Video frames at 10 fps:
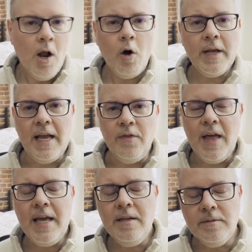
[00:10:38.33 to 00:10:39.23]
Okay,
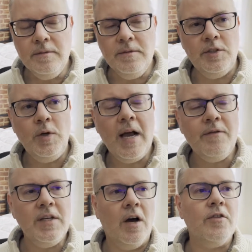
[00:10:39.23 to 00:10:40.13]
then you have
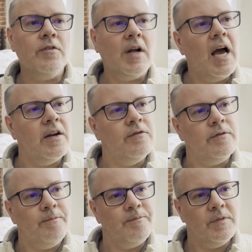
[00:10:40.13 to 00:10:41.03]
the other kind of
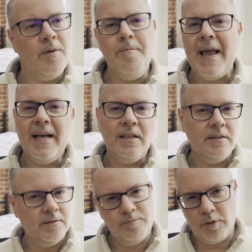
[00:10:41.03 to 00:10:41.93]
the
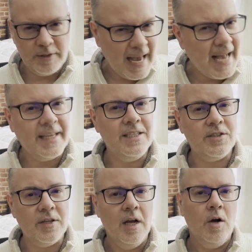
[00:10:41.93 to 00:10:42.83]
male
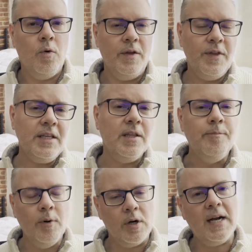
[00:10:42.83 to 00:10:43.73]
protagonist who I think the
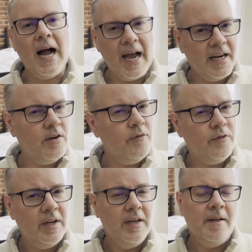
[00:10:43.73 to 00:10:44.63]
book kind of